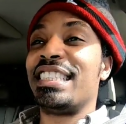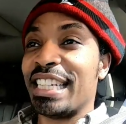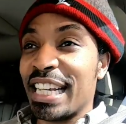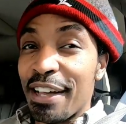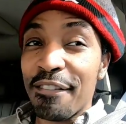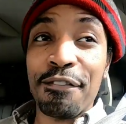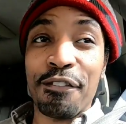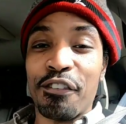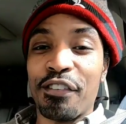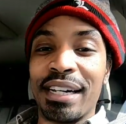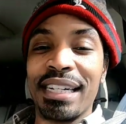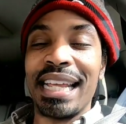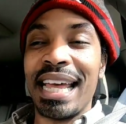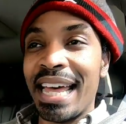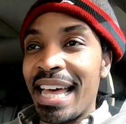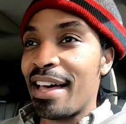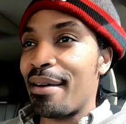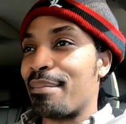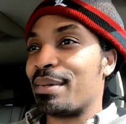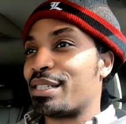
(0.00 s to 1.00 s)
different
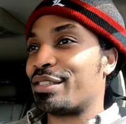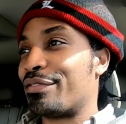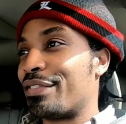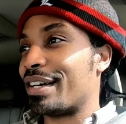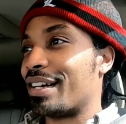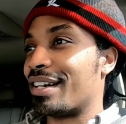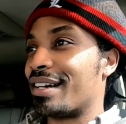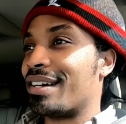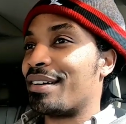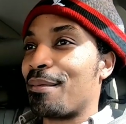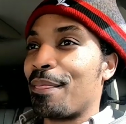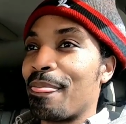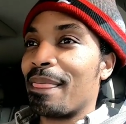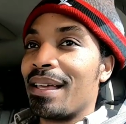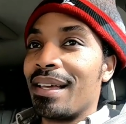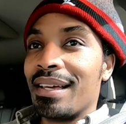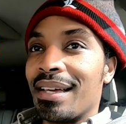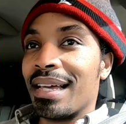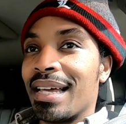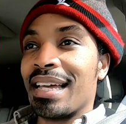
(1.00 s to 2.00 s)
atmosphere.
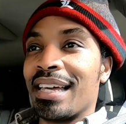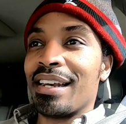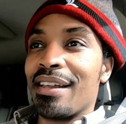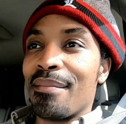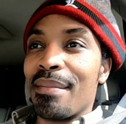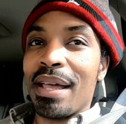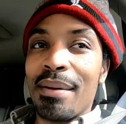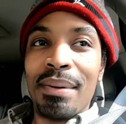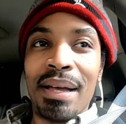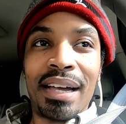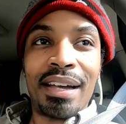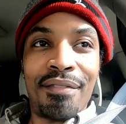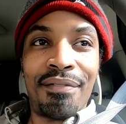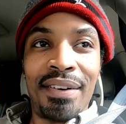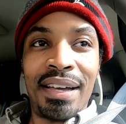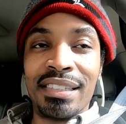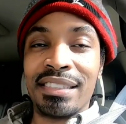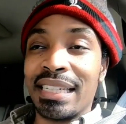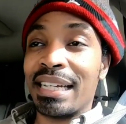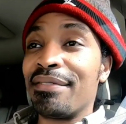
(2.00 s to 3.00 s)
And uh, maybe I can find,